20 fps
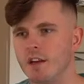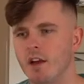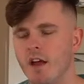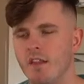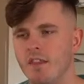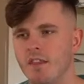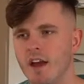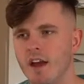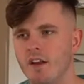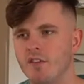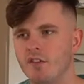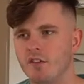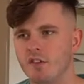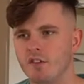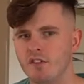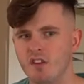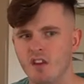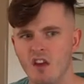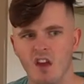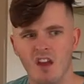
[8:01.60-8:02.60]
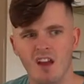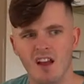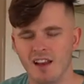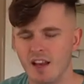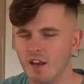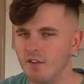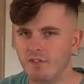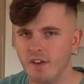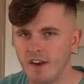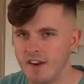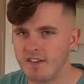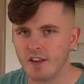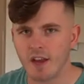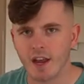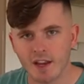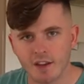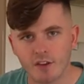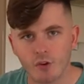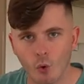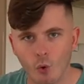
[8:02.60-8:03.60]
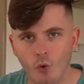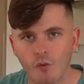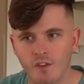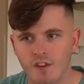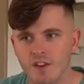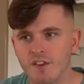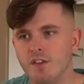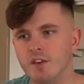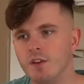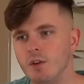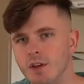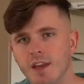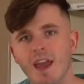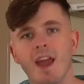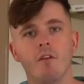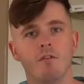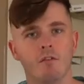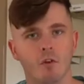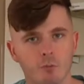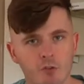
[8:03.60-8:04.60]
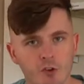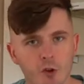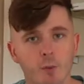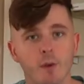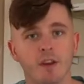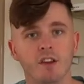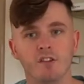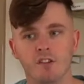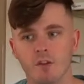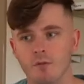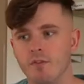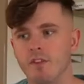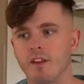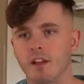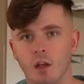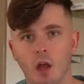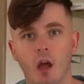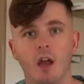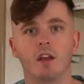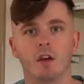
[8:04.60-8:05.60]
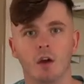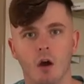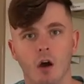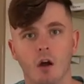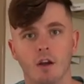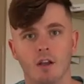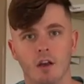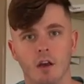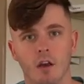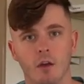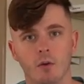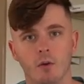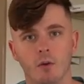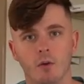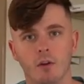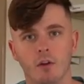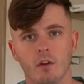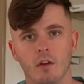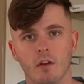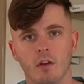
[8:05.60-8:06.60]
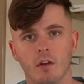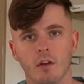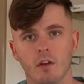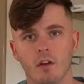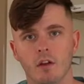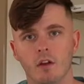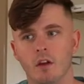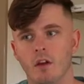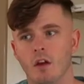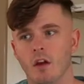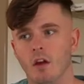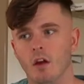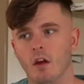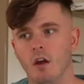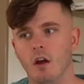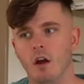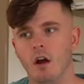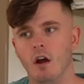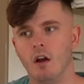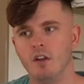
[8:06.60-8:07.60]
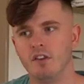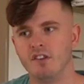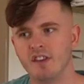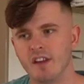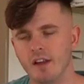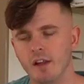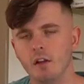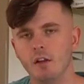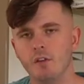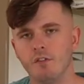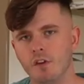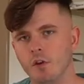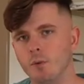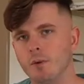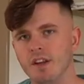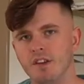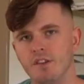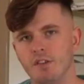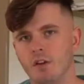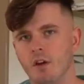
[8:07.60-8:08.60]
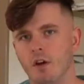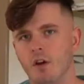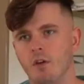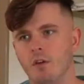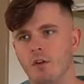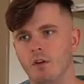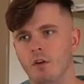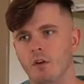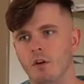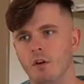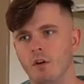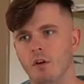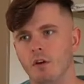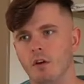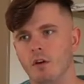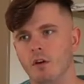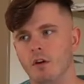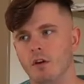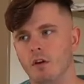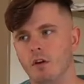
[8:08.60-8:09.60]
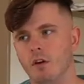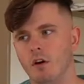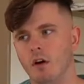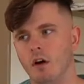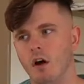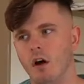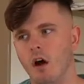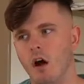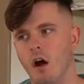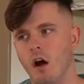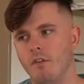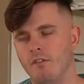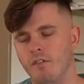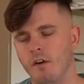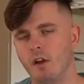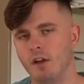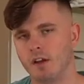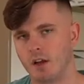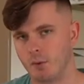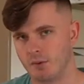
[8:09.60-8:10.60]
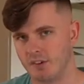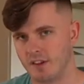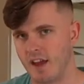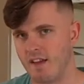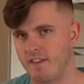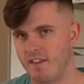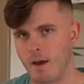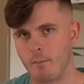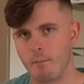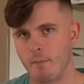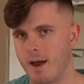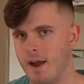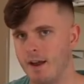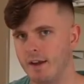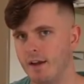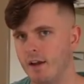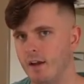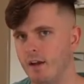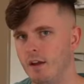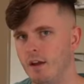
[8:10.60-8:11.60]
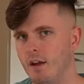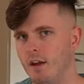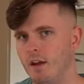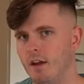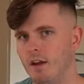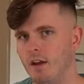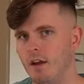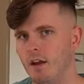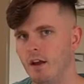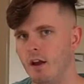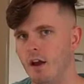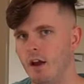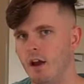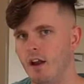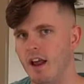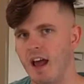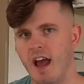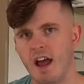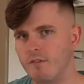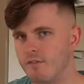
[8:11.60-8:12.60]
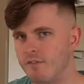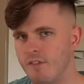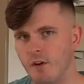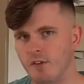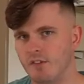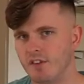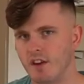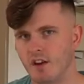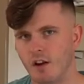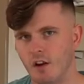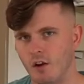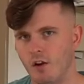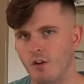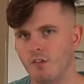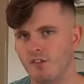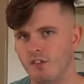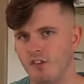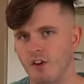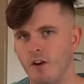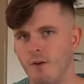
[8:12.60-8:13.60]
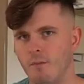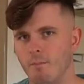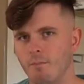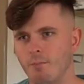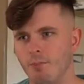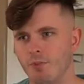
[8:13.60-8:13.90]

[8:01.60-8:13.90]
and that just, let's face it, endorphins that you get from doing something like cardio, until a few weeks ago, I felt like I was getting that back, and I hadn't felt it in a long time.